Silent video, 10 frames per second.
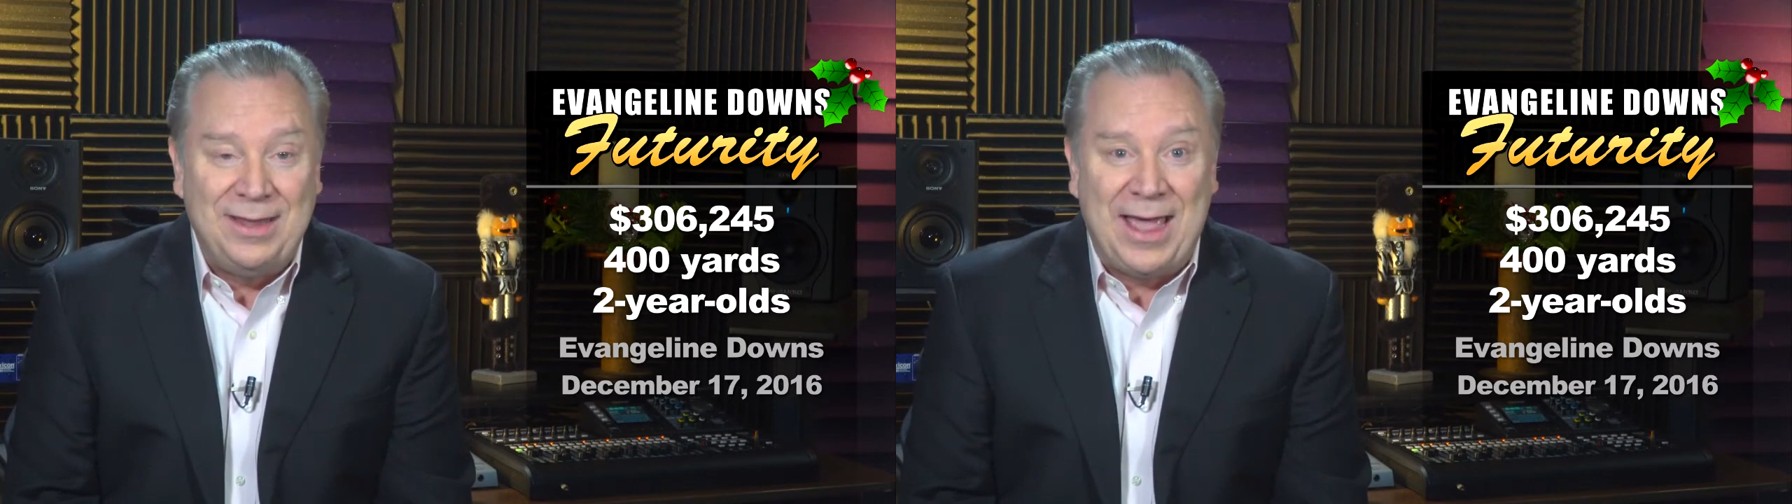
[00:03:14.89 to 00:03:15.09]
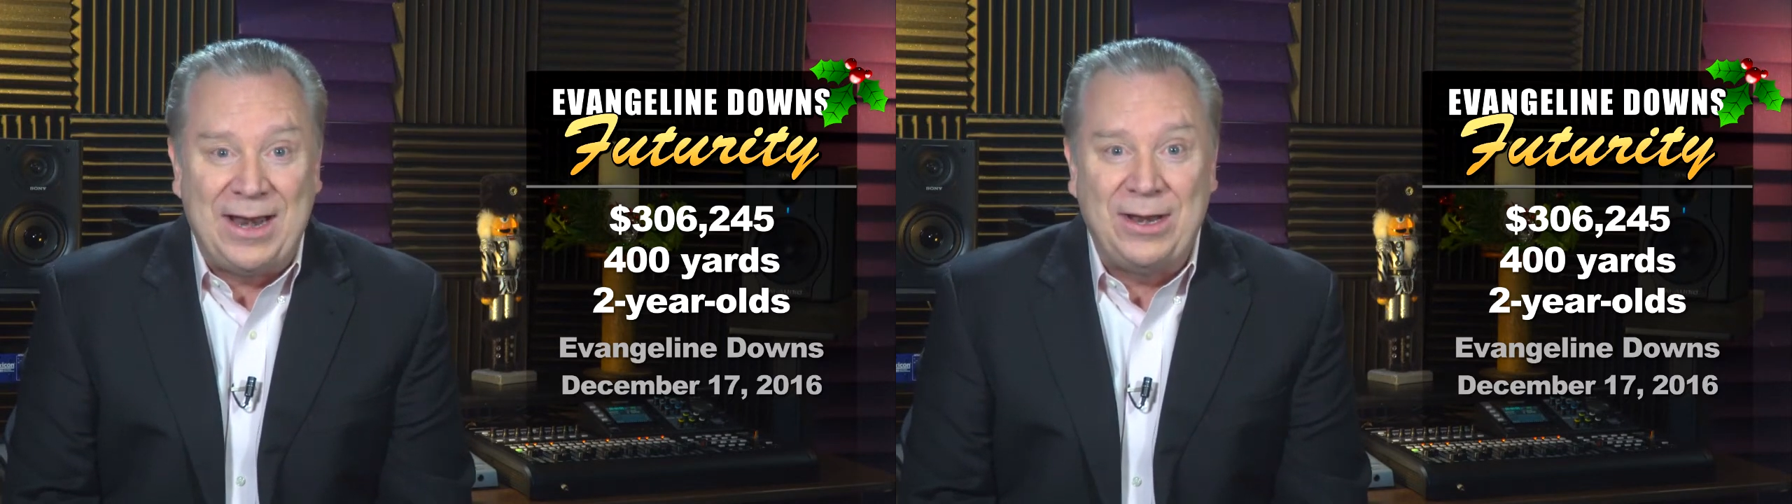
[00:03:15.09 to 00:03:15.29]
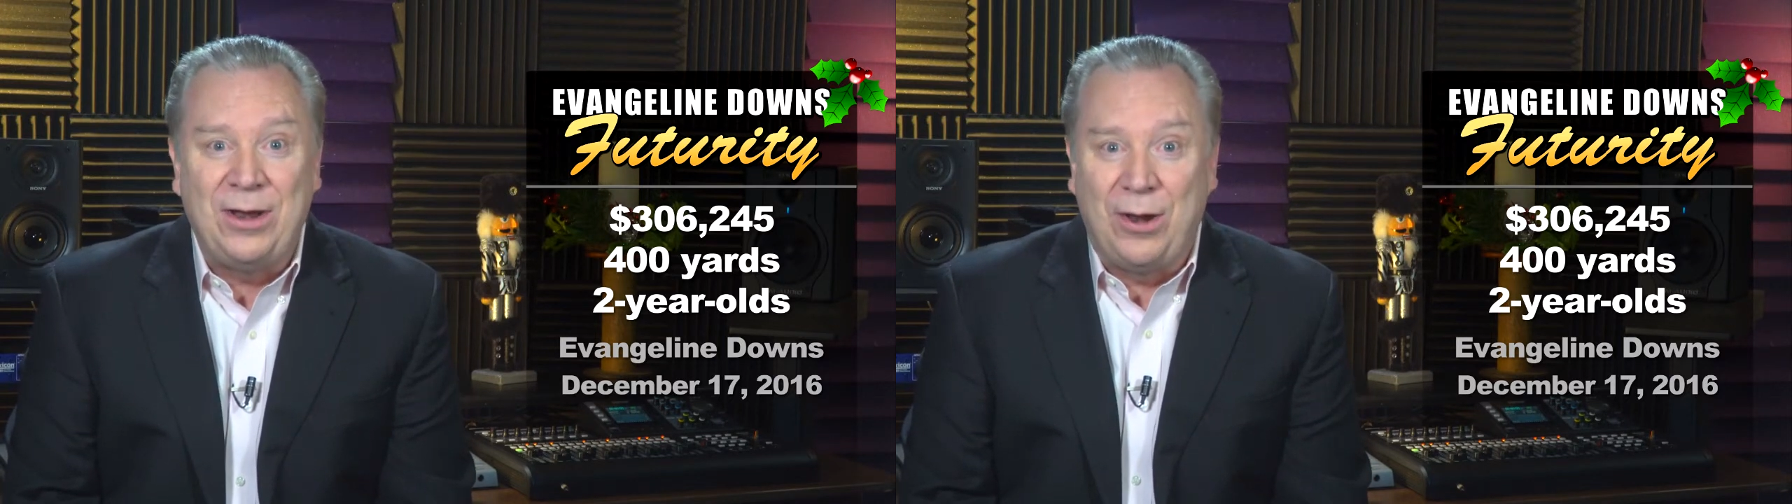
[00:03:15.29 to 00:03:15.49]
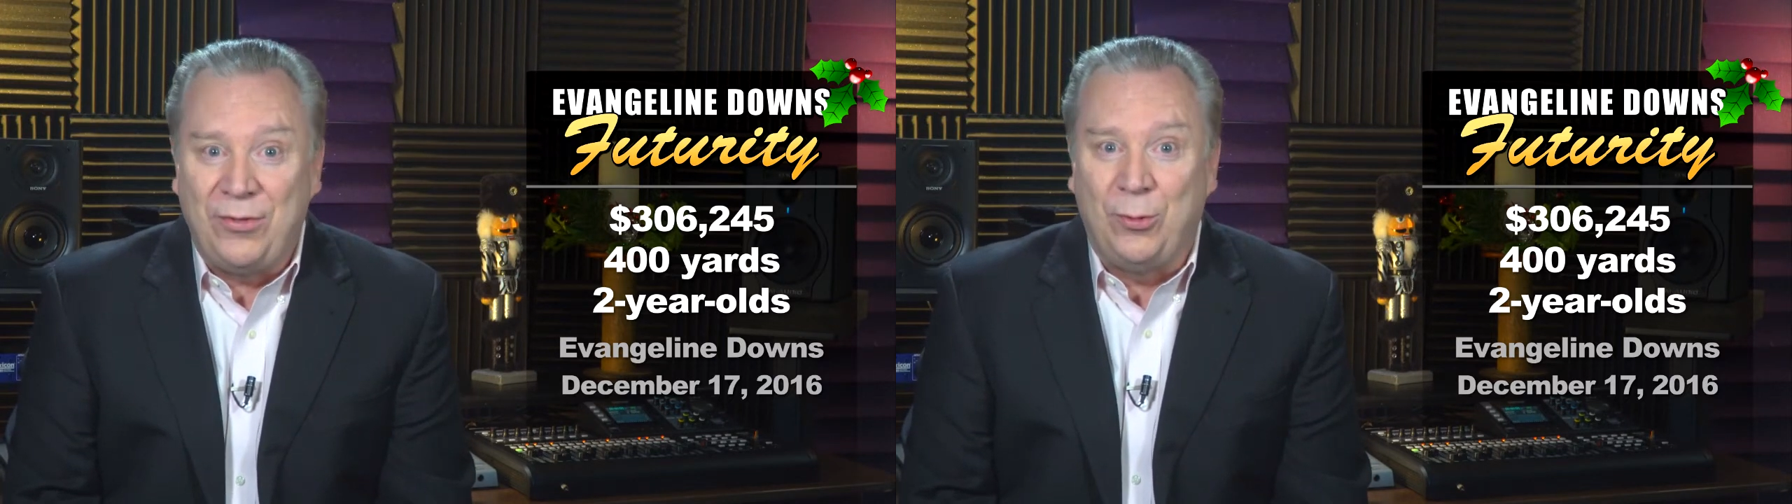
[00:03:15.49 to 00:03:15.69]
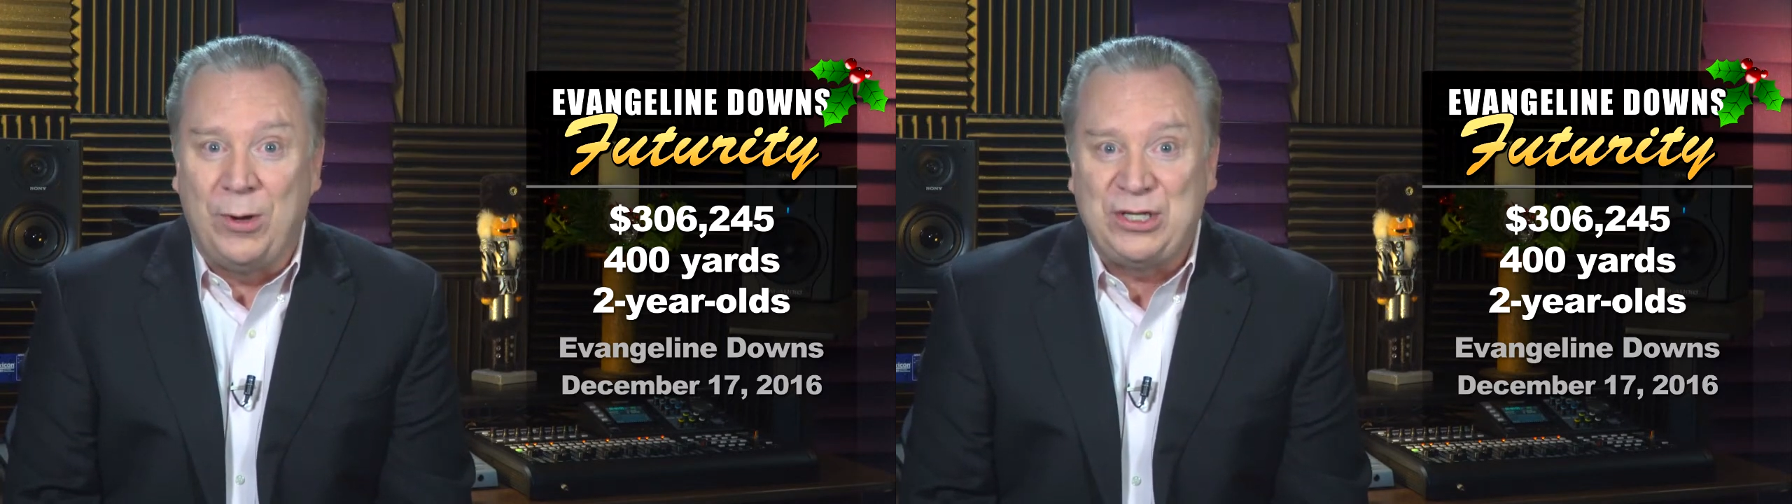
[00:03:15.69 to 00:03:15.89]
added
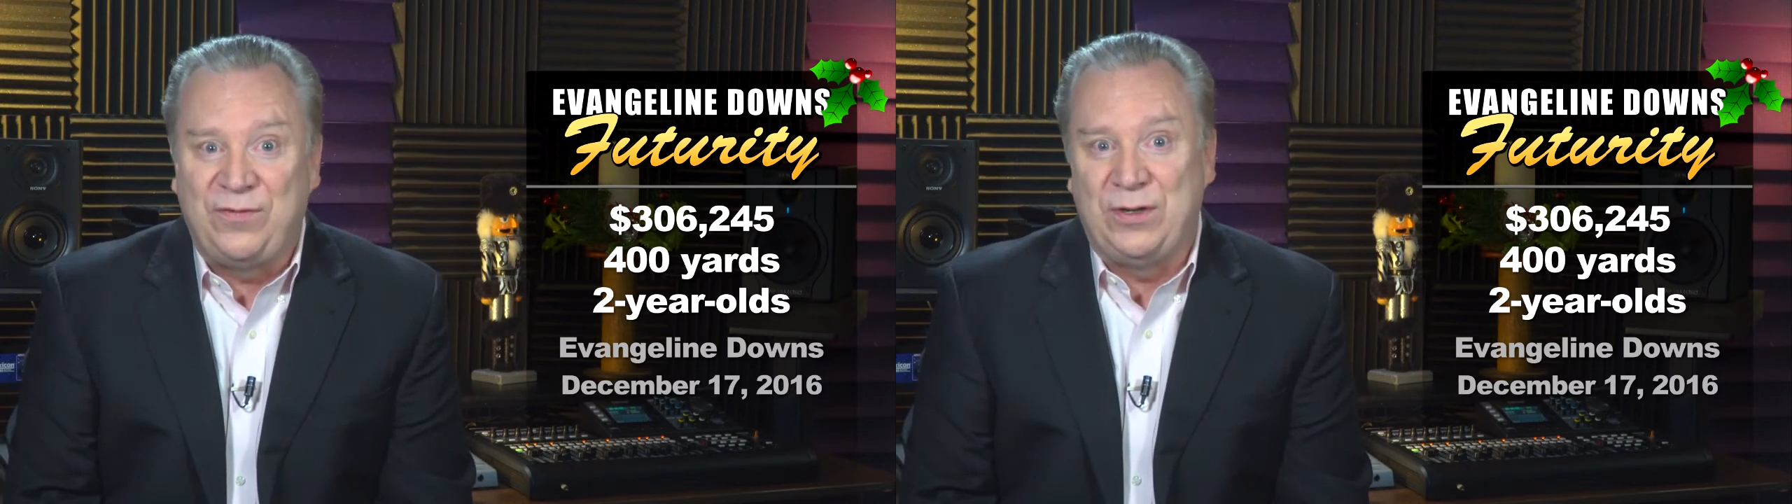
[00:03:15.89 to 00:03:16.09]
another rich